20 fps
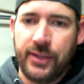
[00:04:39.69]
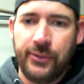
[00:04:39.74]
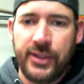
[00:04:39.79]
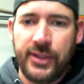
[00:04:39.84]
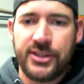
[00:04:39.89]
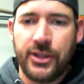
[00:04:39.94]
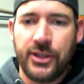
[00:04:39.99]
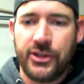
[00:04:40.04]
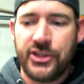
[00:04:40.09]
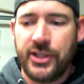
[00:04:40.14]

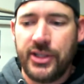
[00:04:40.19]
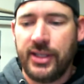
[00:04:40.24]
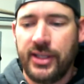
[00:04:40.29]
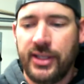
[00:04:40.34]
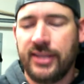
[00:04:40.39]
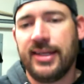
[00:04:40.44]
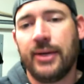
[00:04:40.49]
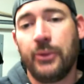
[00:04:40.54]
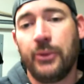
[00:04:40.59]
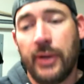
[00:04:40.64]

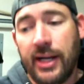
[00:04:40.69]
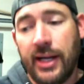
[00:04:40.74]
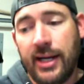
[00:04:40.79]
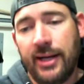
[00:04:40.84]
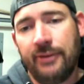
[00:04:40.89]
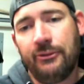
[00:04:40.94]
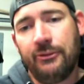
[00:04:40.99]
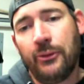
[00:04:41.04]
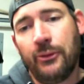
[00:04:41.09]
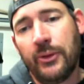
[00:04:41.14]
It's like, well, I
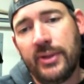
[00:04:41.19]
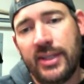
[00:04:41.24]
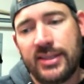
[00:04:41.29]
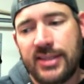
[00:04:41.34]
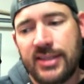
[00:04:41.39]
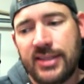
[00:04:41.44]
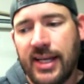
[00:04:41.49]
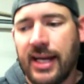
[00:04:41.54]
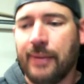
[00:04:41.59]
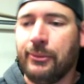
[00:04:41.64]
can afford
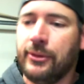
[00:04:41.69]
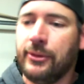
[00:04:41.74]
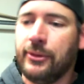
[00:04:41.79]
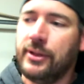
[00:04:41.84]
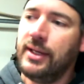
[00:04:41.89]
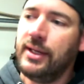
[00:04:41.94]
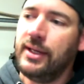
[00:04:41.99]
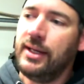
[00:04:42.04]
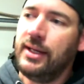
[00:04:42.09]
this camera,